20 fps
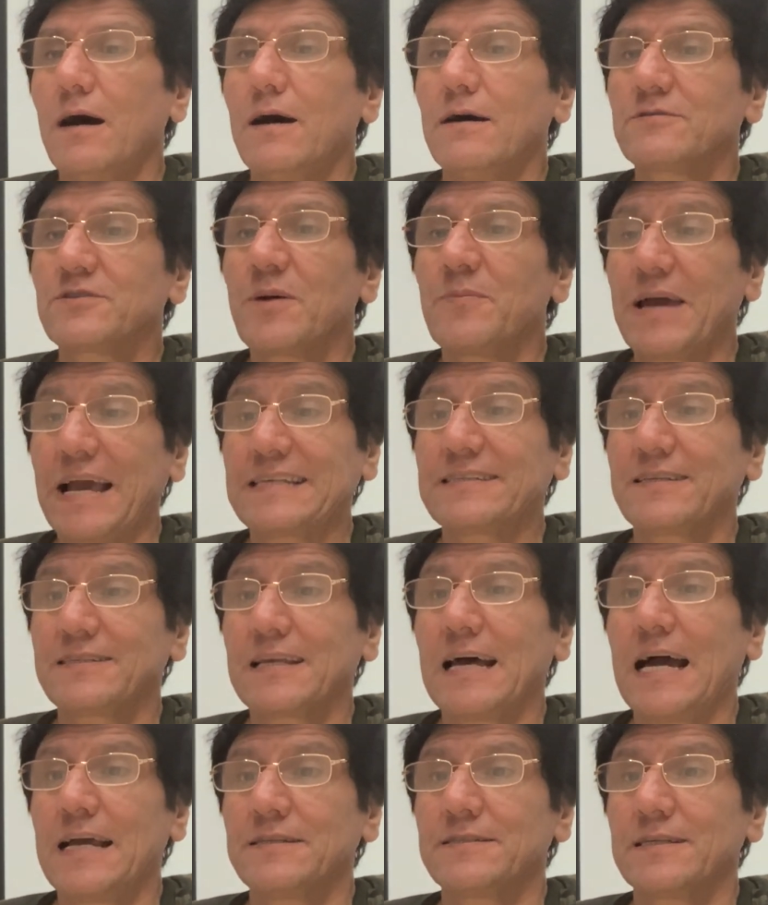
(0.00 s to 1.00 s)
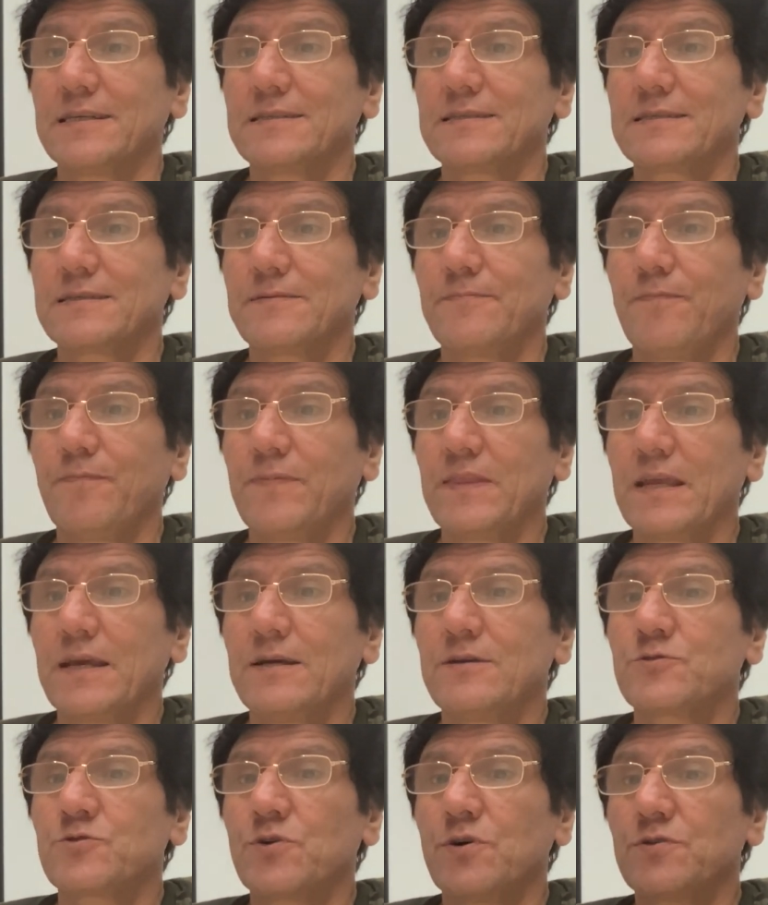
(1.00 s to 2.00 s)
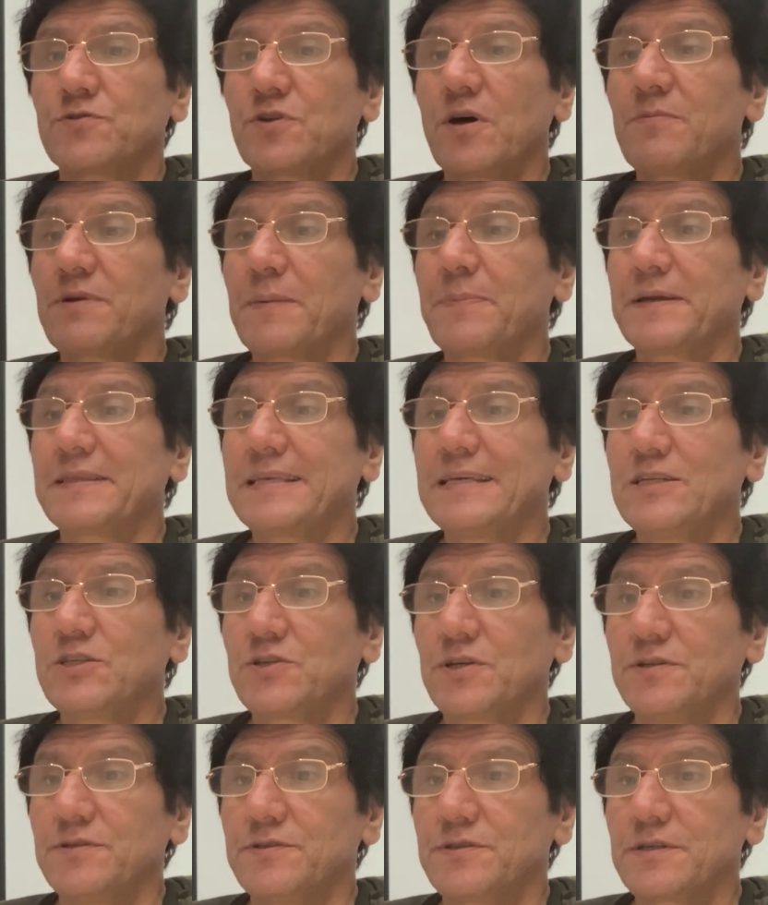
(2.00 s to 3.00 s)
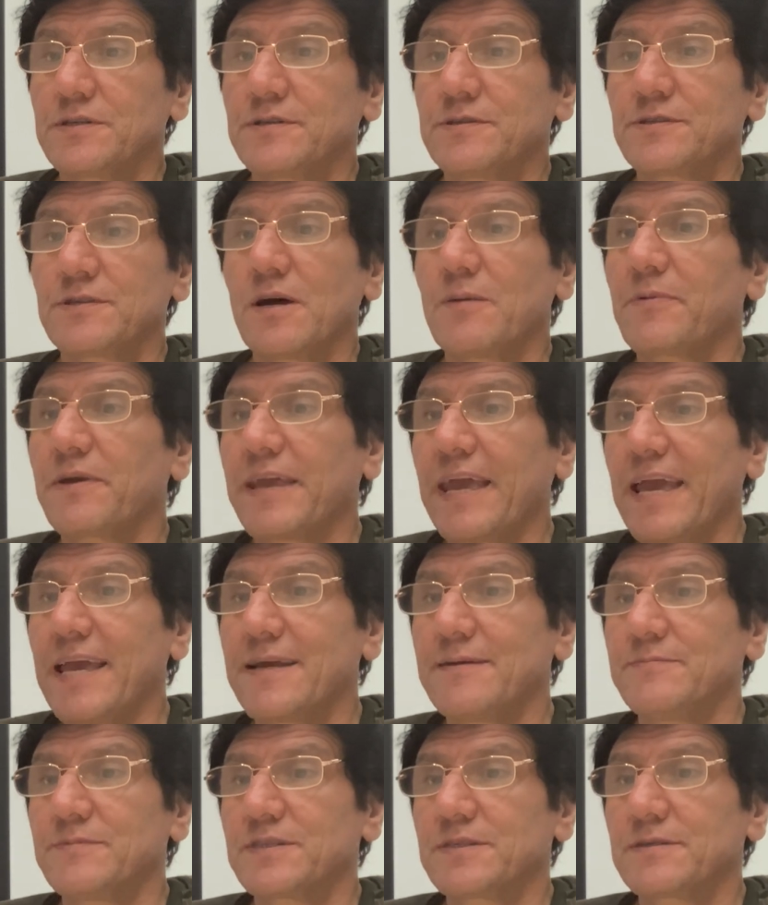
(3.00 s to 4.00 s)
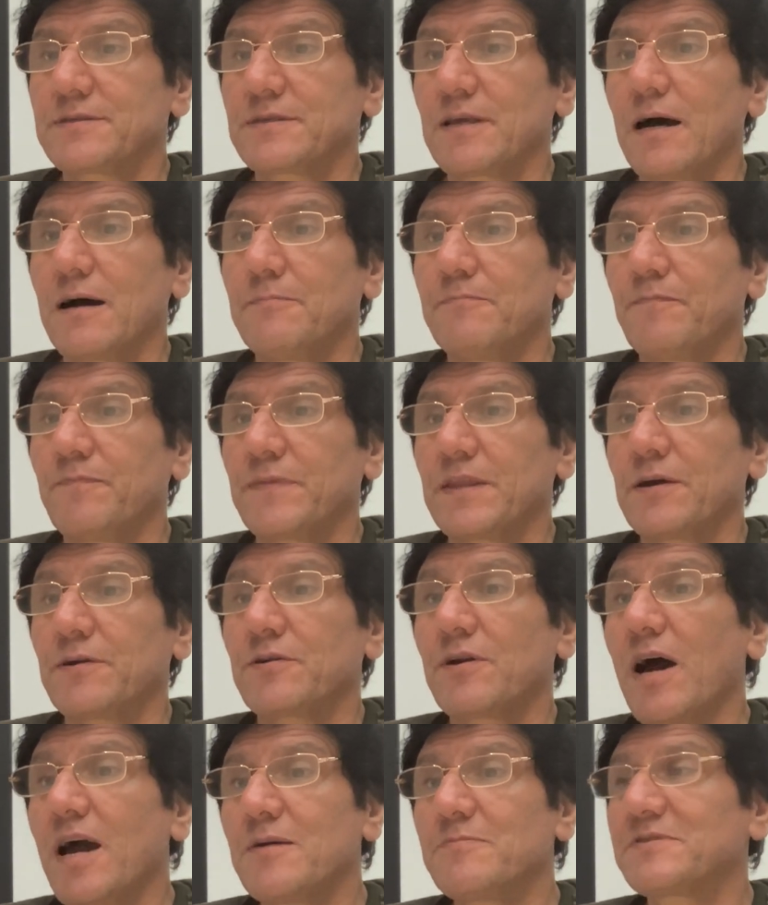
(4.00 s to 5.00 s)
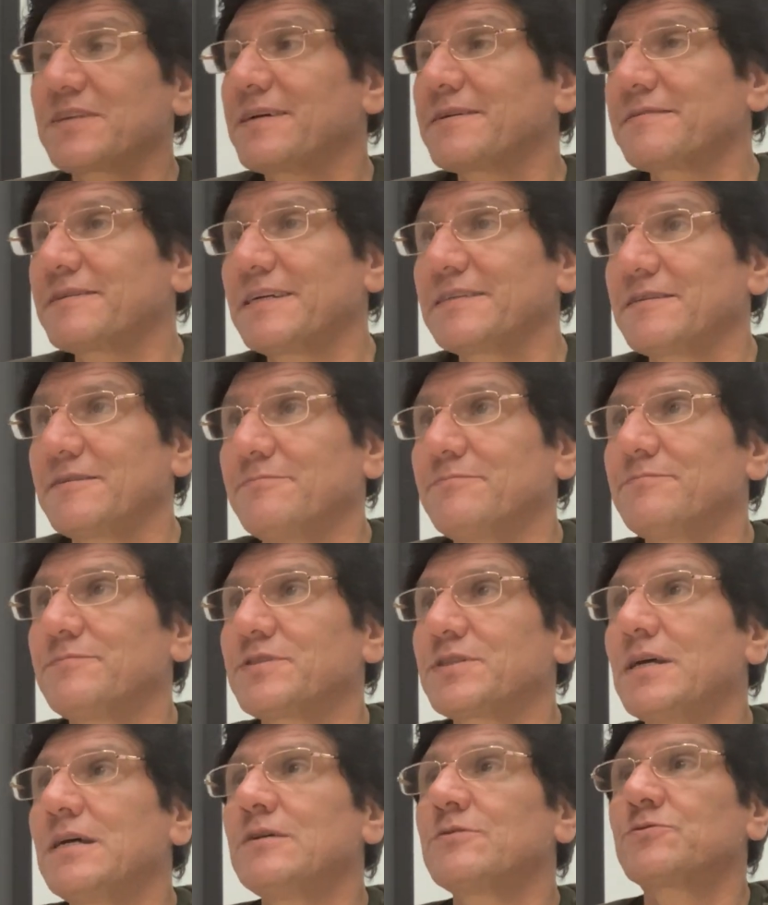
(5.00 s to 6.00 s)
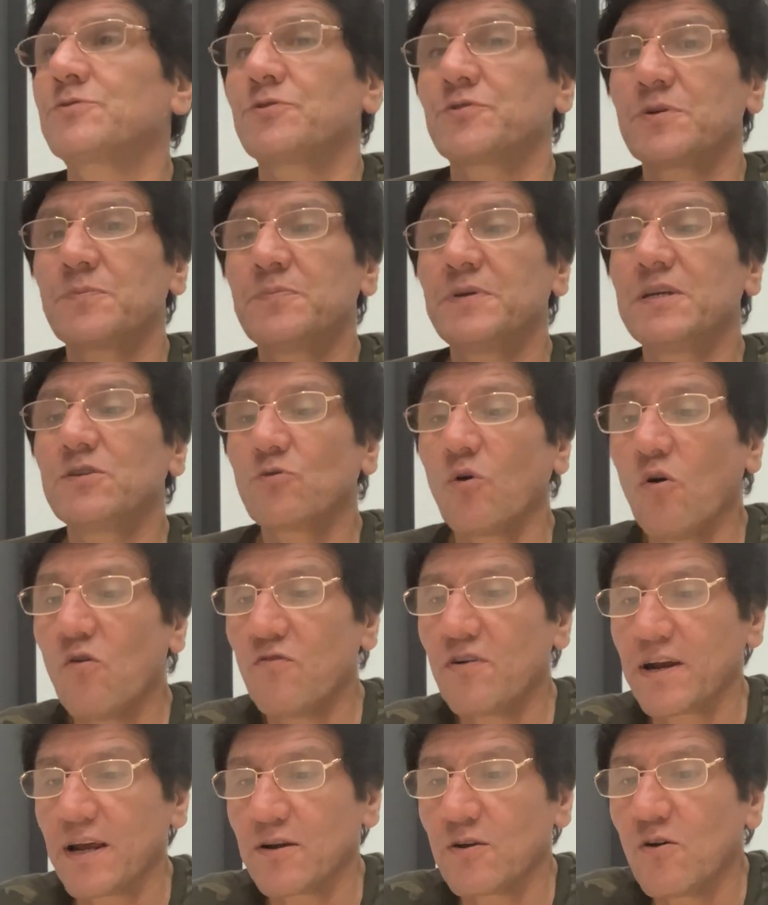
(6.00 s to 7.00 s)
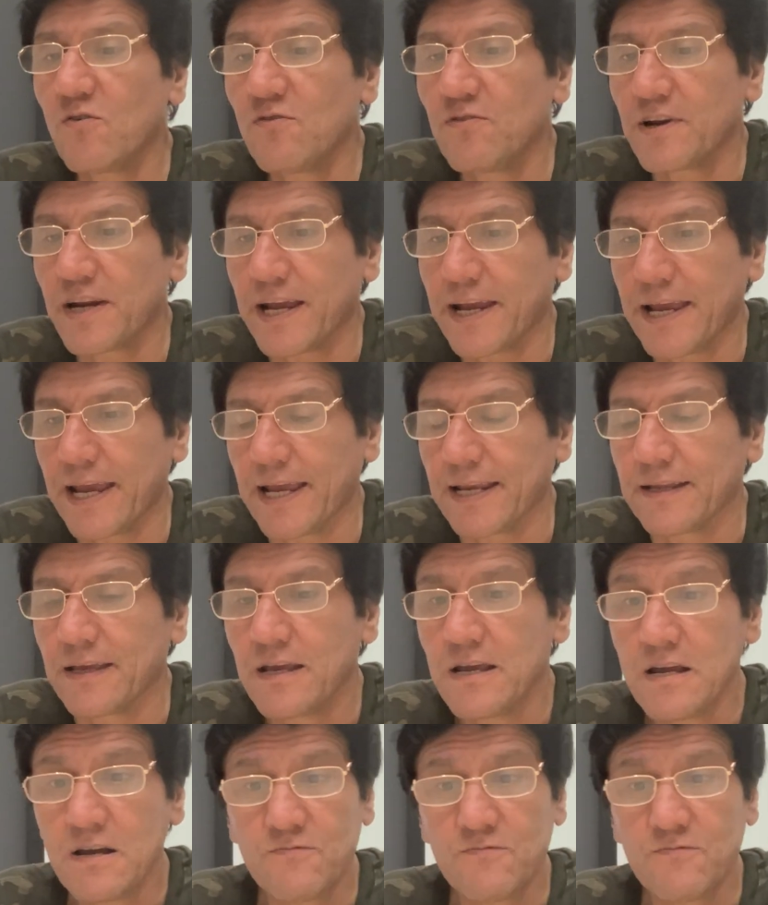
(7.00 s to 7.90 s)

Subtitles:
some exercises, so some repetitions, some games, some rhymes and rhythms to repeat over and over again.